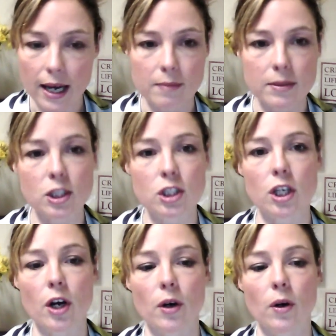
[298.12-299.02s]

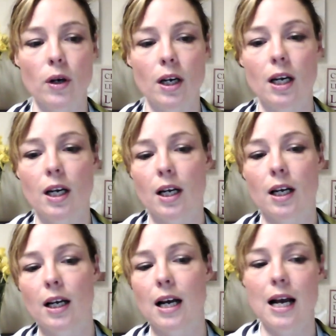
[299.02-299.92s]
So
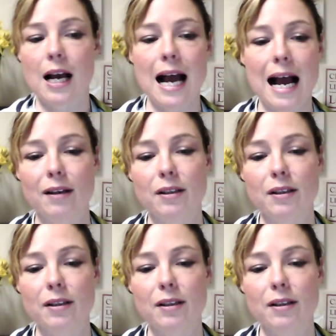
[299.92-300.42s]
how